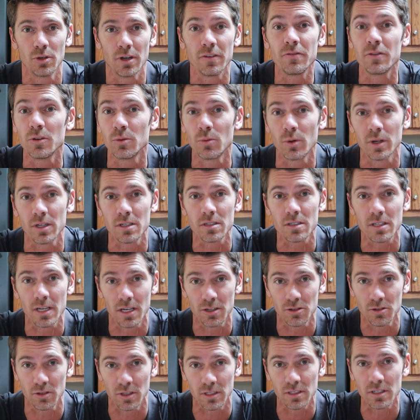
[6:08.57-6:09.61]
if you want to
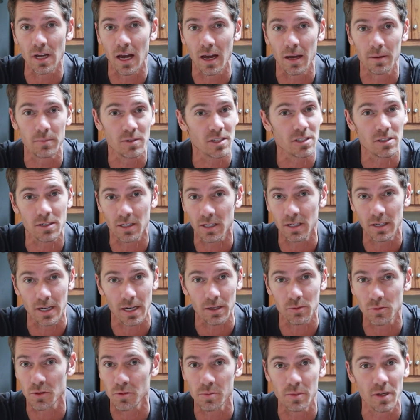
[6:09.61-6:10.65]
schedule a time just to
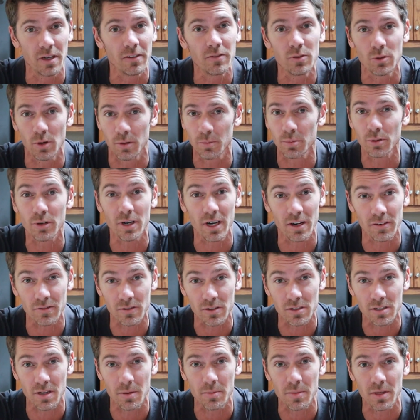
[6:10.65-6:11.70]
connect with me, if you want prayer
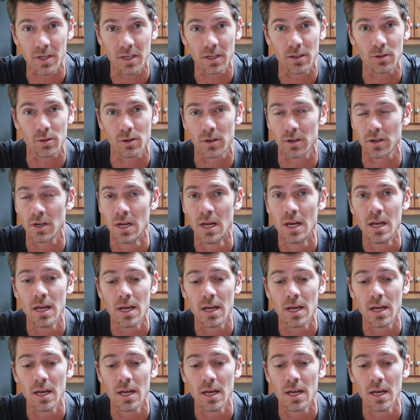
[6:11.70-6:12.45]
for something, or